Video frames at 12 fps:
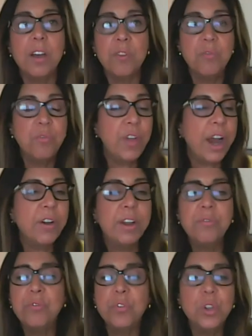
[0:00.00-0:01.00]
a
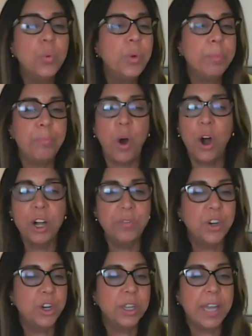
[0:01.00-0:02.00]
very fluid part
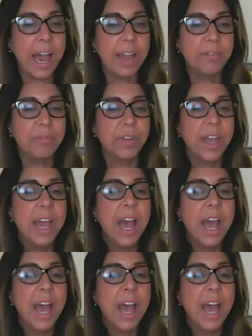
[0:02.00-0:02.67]
of your life.